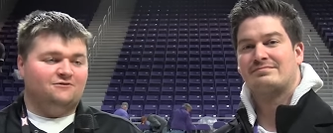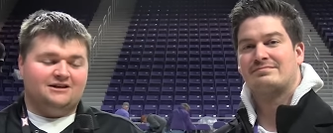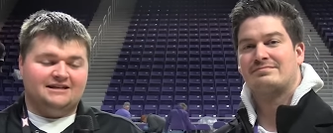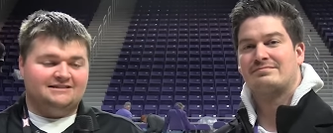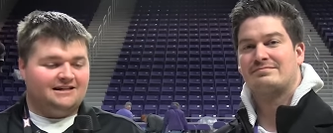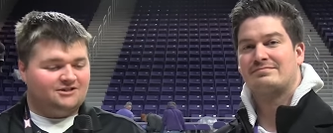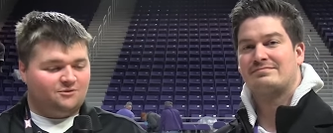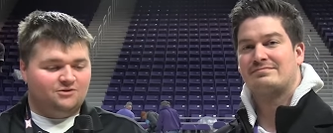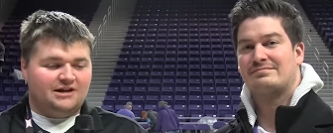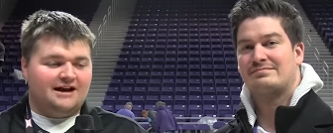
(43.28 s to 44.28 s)
Speaker 1: for K State.
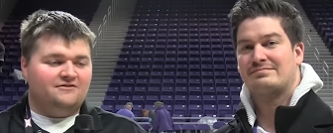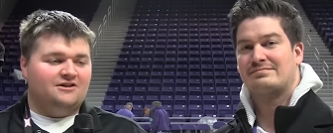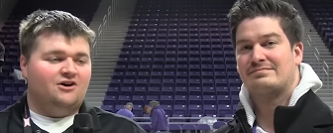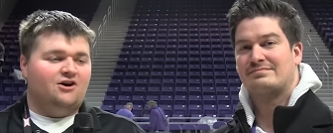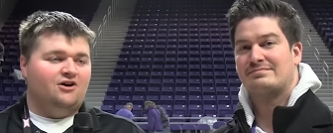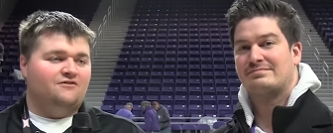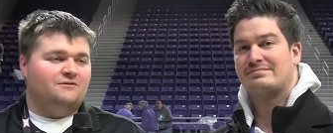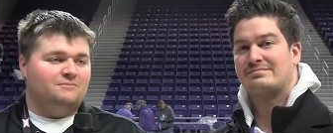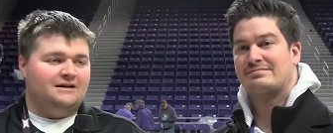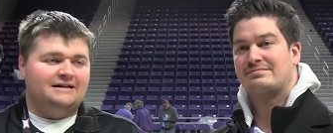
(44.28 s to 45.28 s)
So we'll dive into all of
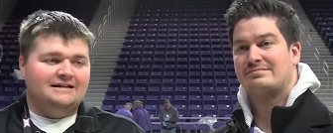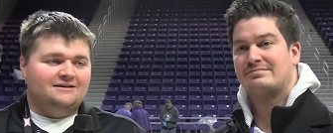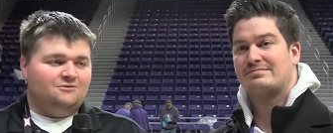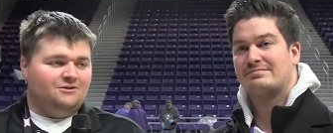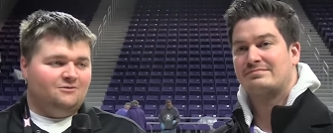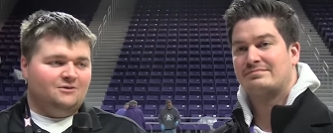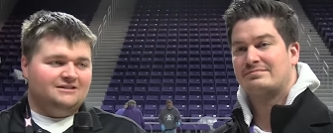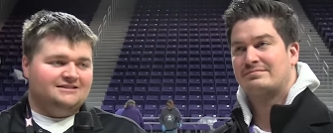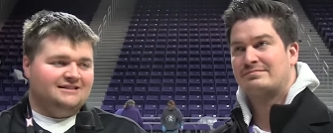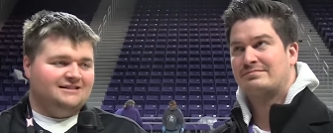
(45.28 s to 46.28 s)
it. But what,
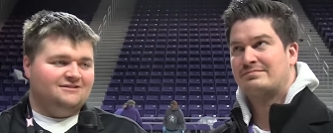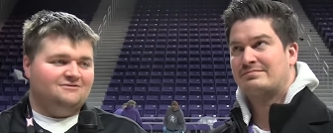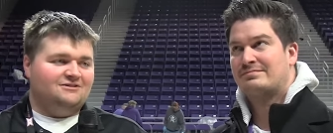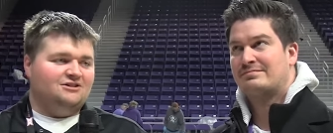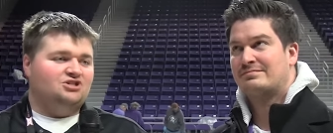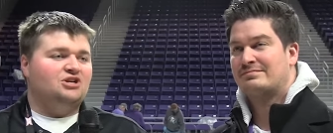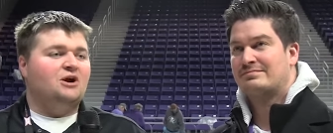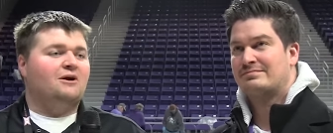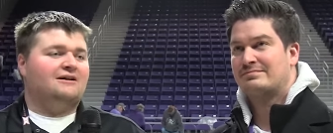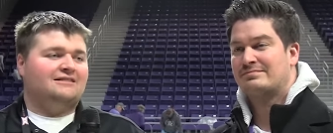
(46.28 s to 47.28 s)
what's the, the
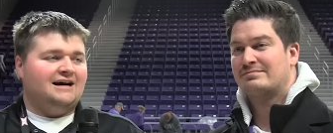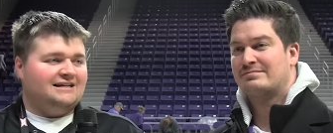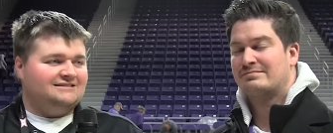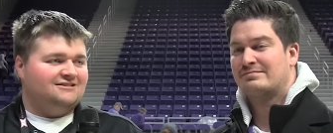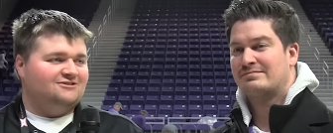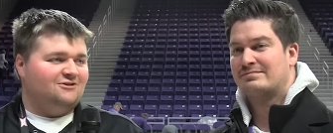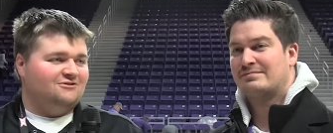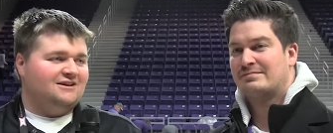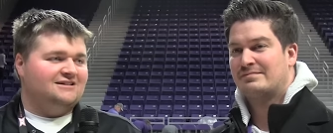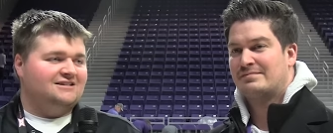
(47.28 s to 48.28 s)
generic thoughts to start
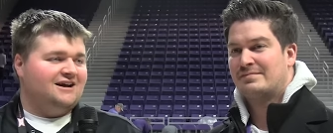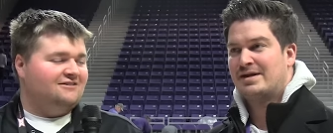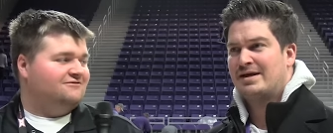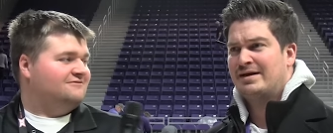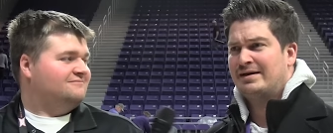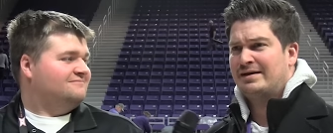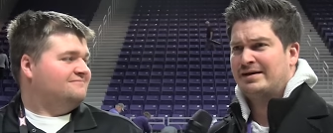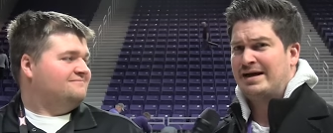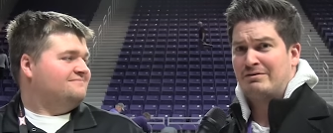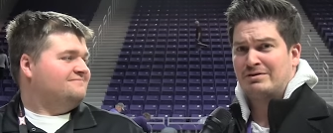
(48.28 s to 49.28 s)
things off?
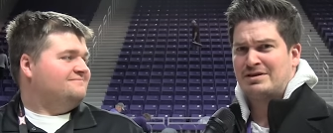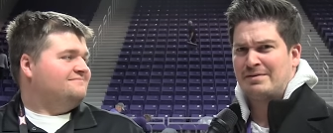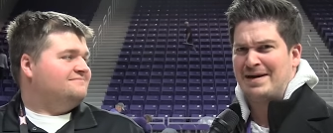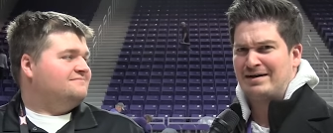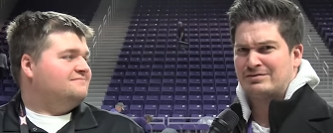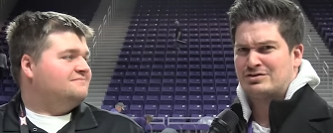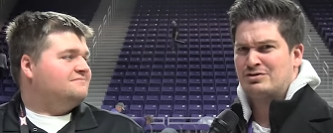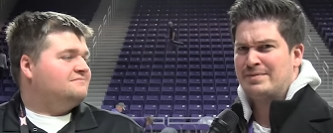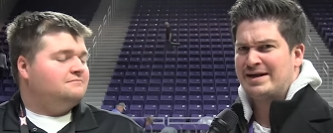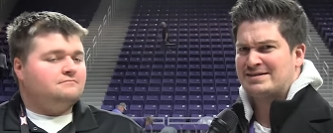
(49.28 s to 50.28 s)
Speaker 2: Yeah, with about two
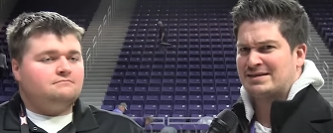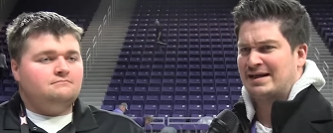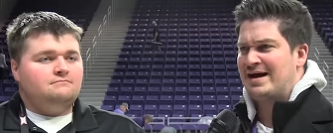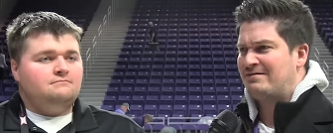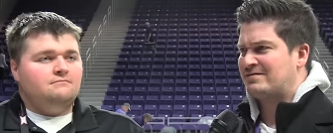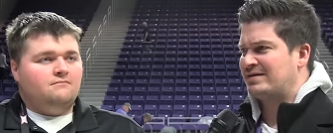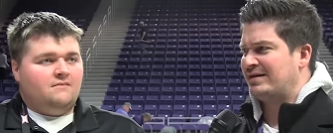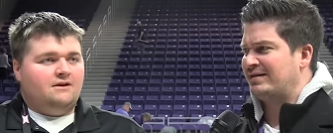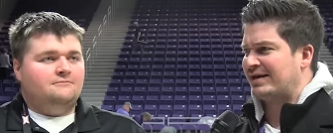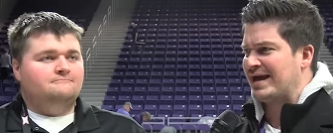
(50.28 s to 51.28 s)
minutes left
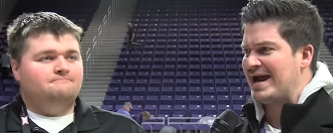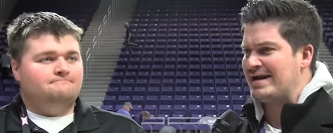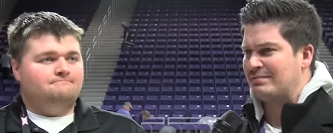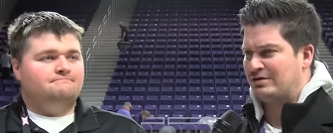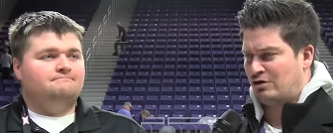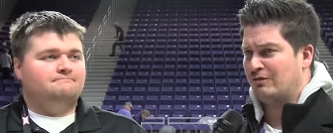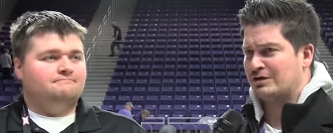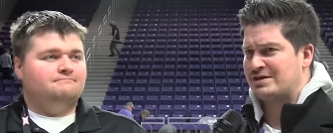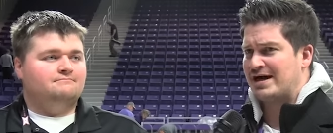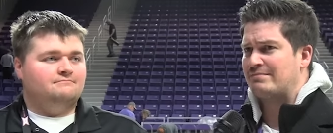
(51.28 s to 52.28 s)
in the game,
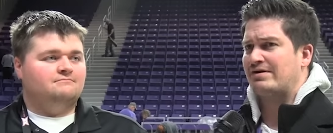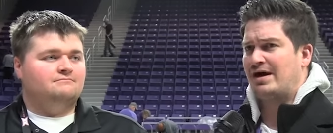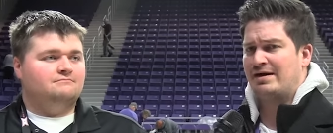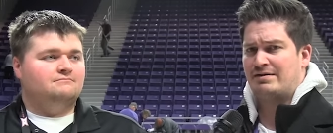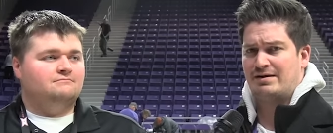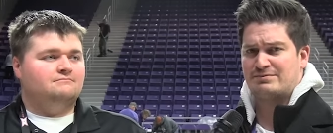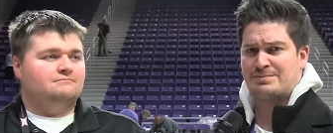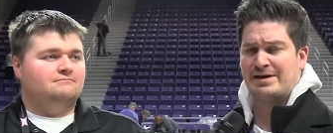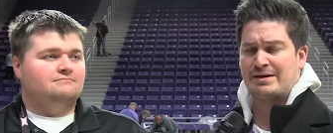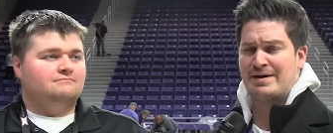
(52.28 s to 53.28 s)
overtime, I, I'm
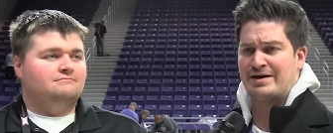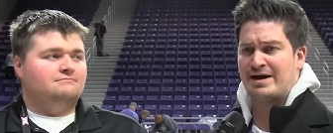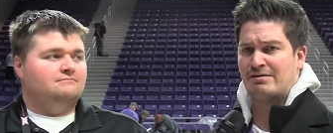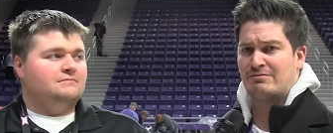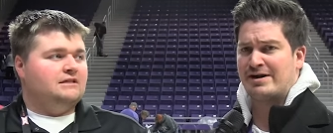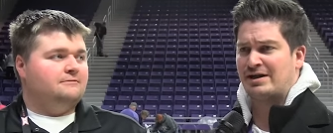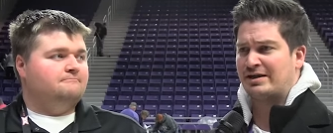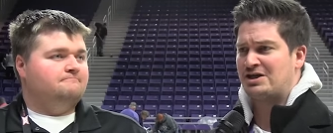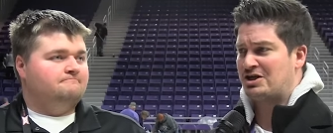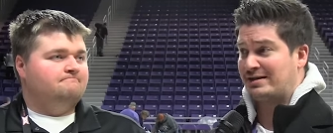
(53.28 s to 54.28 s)
speaking about, not
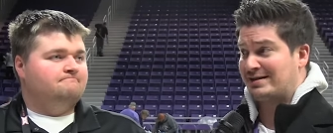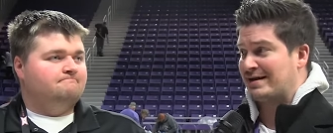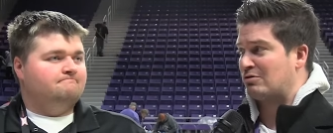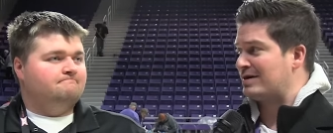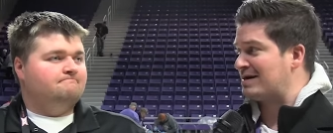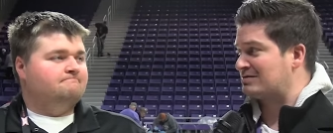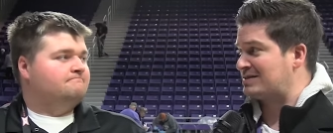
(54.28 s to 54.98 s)
regulation. I think they were down